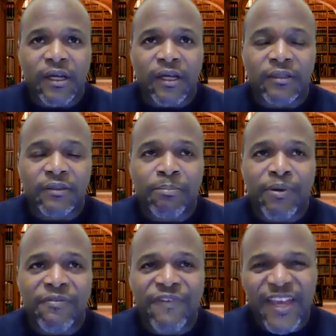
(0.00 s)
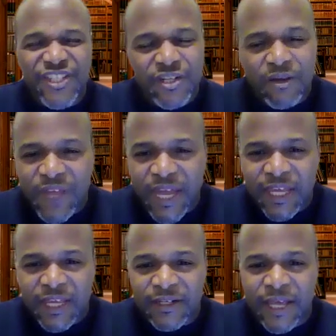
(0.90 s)
the perfection of
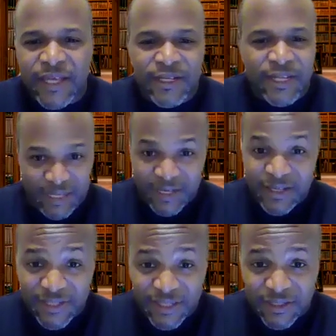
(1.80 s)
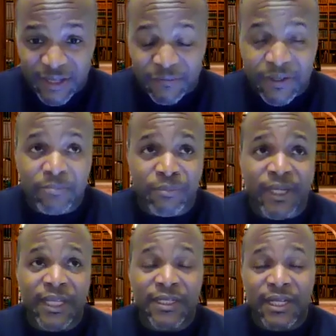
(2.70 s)
that the innocence of it,
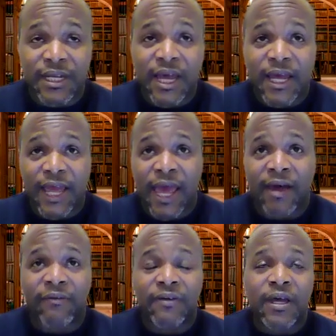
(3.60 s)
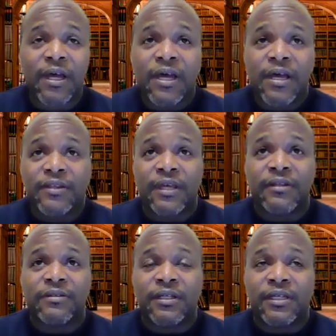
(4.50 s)
but he did not have
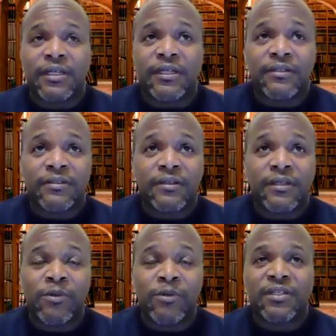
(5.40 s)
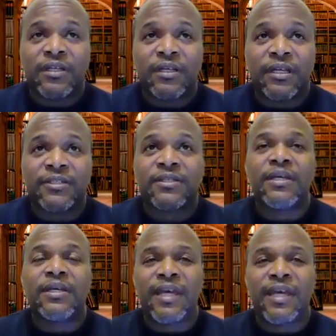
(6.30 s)
his
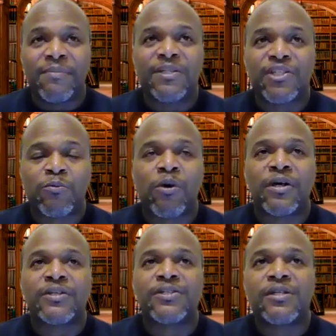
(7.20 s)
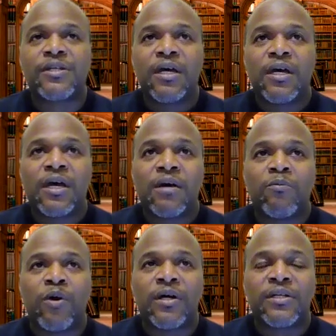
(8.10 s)
image
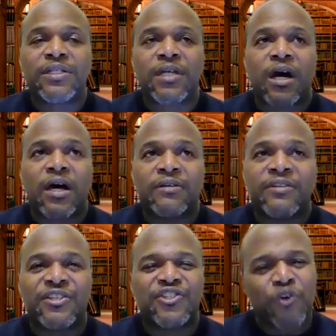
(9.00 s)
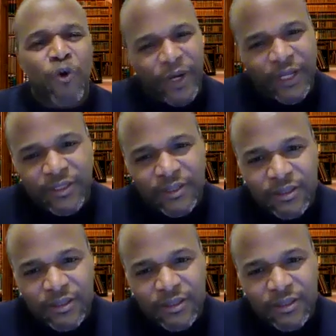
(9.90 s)
was distorted.